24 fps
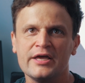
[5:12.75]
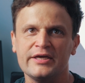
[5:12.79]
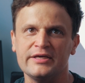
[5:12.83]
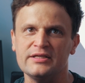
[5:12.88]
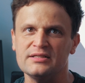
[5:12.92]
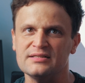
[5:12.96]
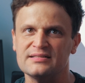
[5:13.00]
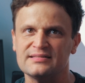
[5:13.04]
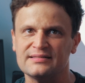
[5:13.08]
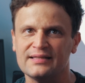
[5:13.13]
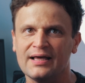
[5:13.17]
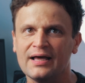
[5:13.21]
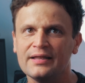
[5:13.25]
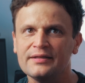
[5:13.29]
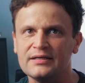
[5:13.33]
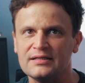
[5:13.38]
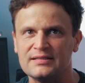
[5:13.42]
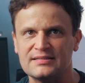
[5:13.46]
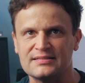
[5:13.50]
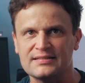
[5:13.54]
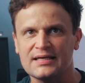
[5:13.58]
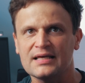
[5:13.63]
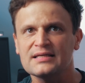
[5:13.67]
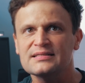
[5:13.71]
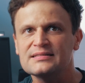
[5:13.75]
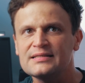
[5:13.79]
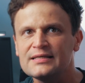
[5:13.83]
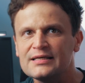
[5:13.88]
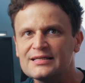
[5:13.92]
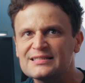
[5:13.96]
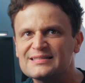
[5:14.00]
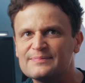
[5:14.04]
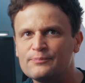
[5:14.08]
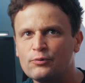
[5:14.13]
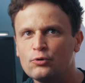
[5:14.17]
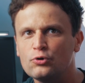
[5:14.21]
instead it sets the
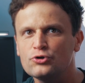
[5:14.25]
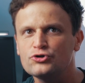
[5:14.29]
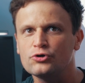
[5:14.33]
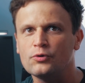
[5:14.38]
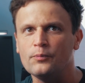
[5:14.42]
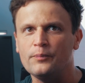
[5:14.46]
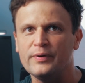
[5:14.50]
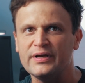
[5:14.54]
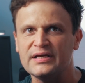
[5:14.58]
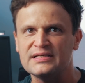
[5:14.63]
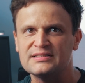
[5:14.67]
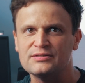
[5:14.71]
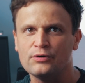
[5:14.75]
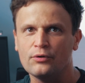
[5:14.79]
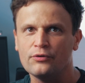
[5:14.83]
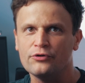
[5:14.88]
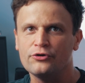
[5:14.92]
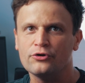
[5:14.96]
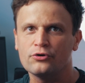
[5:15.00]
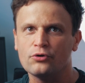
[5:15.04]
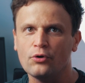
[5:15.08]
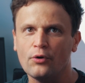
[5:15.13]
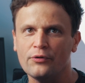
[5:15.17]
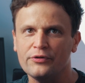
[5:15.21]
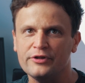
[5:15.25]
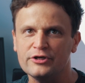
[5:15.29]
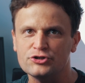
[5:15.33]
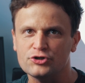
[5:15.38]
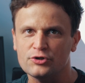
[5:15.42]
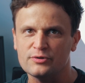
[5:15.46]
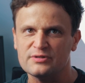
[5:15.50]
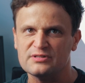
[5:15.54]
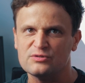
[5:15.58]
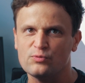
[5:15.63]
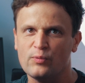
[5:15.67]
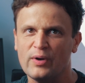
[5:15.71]
exposure based on the
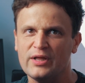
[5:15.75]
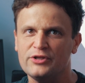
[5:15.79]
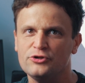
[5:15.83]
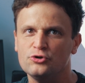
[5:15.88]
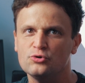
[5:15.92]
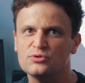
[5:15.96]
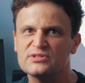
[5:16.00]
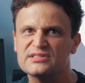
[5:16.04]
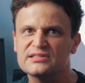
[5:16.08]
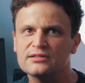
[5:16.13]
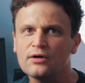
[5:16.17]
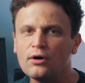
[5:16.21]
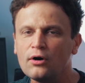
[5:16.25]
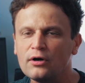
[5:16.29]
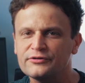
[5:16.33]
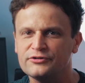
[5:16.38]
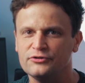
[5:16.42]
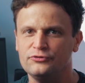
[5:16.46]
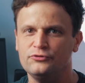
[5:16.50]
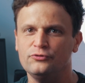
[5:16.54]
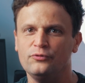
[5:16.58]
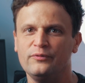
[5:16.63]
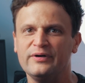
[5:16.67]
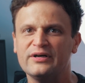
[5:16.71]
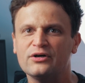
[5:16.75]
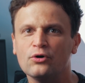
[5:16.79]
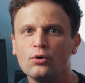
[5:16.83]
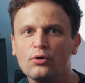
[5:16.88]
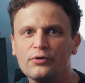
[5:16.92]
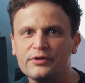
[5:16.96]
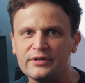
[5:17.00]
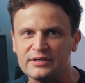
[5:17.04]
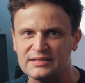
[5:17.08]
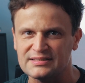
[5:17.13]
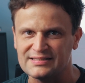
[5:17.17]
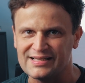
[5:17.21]
conditions when you start the
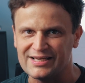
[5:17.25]
recording